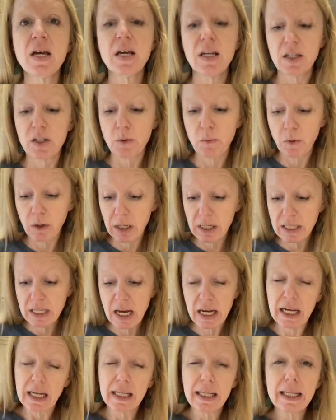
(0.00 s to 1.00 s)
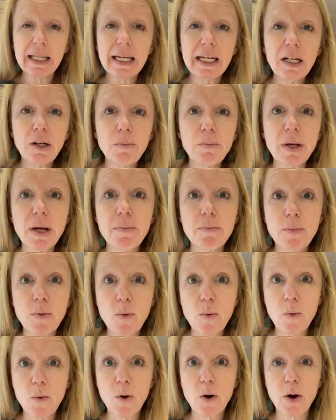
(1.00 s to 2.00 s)
So we're going to talk a little bit
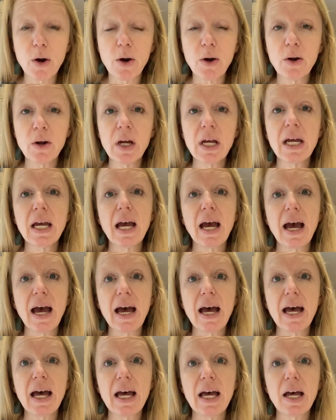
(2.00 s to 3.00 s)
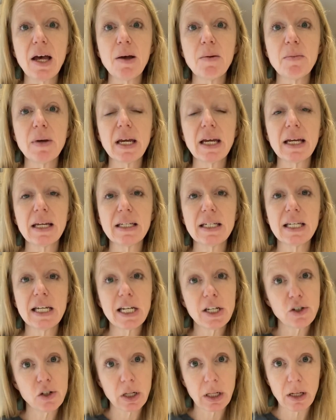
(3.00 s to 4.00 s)
more um, and
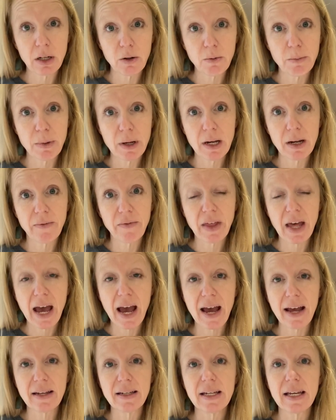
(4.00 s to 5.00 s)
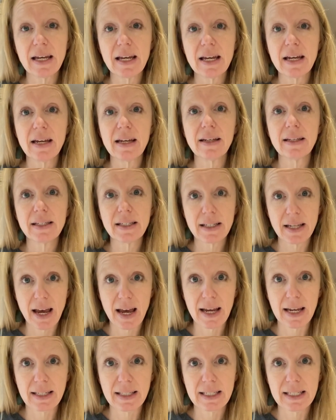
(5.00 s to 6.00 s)
teach a little bit of that in
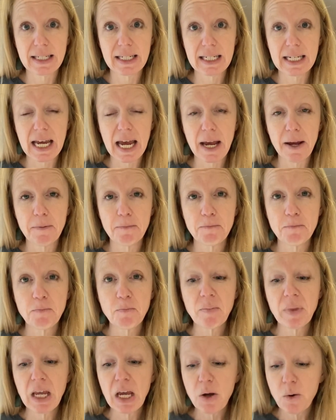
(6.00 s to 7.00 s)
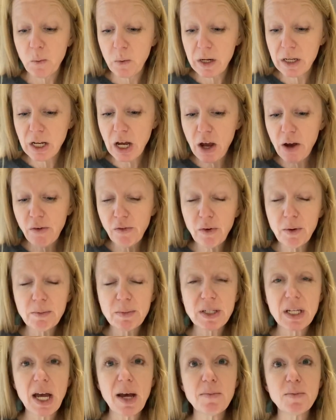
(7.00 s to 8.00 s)
science today. We know from
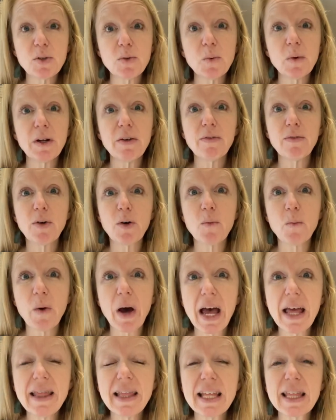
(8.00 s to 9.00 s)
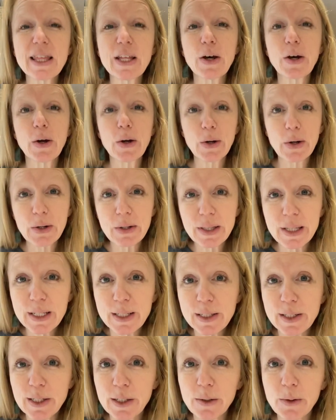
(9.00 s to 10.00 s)
Psalms 24.1 that the earth
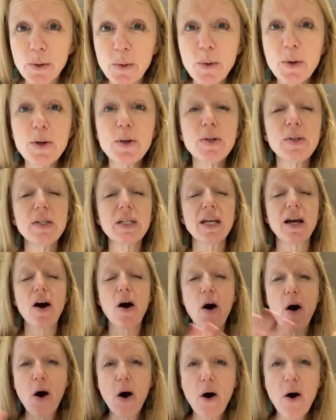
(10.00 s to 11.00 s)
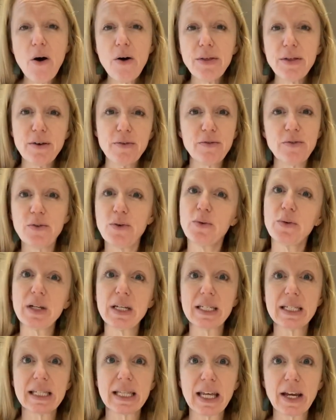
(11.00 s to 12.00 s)
is the Lord's, all the
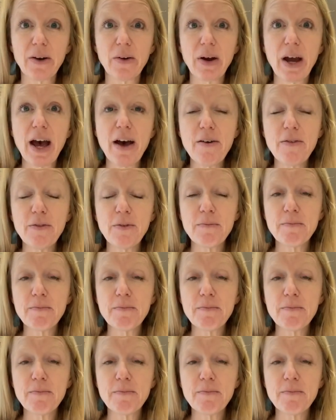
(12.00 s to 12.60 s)
fullness thereof